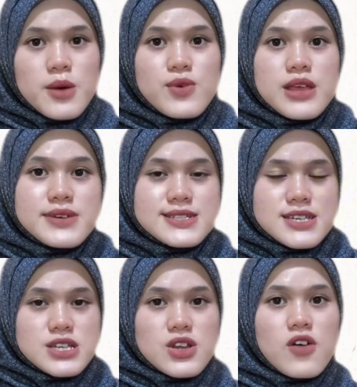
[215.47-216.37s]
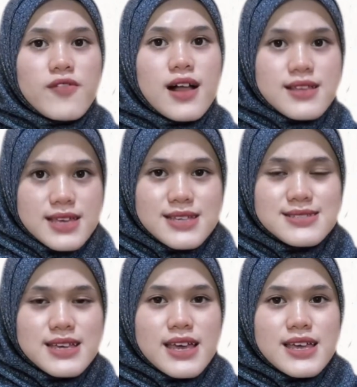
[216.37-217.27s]
polymerization of alkenes
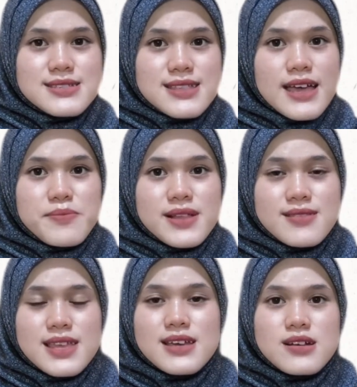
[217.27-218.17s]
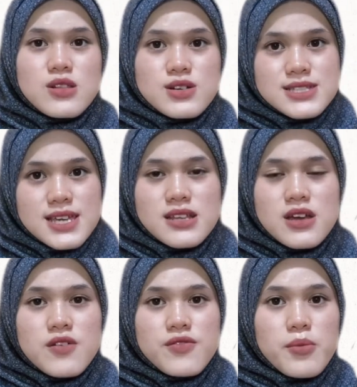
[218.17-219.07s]
is like building a long chain
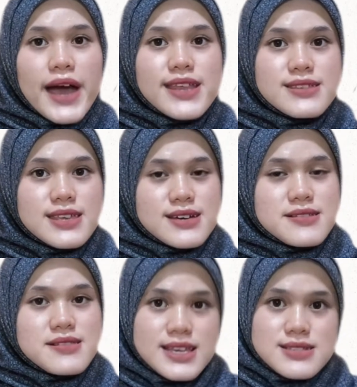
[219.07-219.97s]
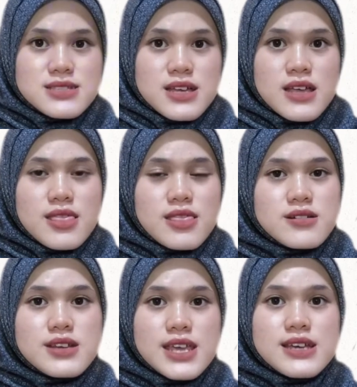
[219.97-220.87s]
from identical links,
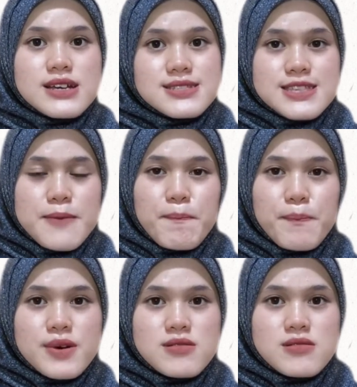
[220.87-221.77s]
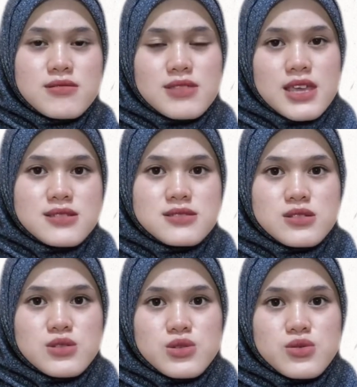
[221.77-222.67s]
turning a simple things
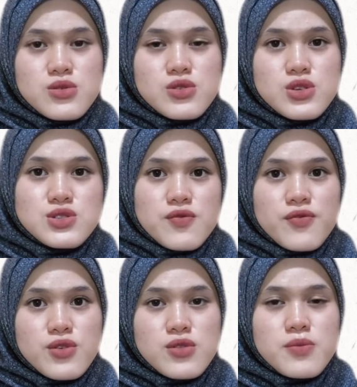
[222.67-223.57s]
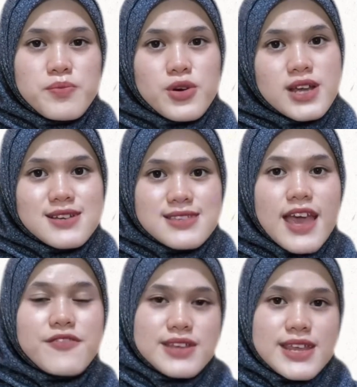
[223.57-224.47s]
to useful products
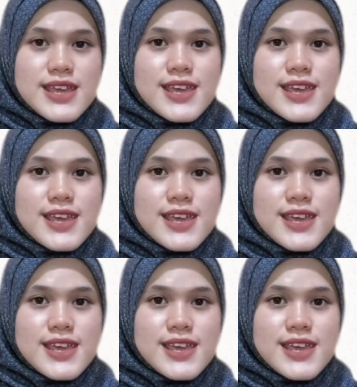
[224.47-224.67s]
every day.